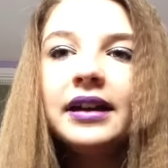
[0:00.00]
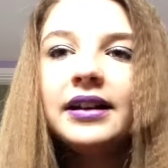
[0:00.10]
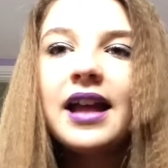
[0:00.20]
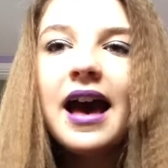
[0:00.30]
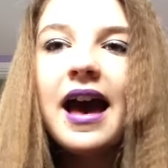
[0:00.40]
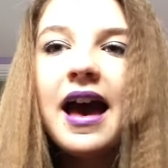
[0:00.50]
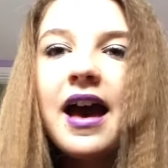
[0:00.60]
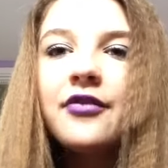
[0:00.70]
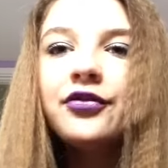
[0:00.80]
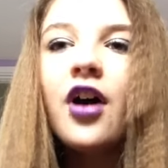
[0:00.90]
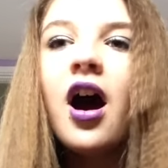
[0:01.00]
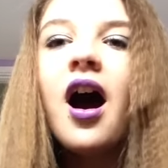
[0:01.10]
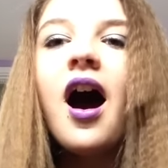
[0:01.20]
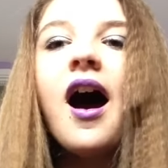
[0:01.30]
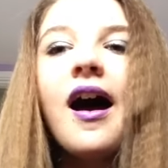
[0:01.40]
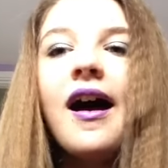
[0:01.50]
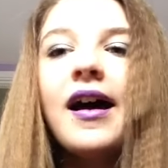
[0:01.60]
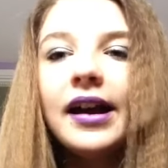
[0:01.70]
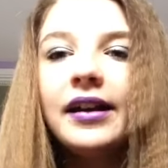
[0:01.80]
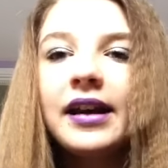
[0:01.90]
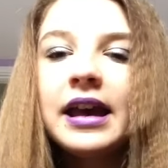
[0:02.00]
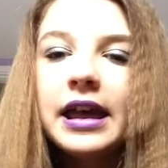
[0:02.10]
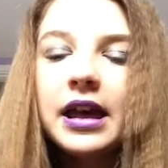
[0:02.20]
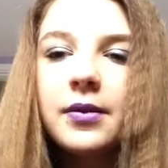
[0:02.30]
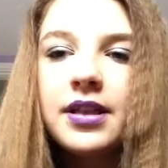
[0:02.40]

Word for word: And I have fun, and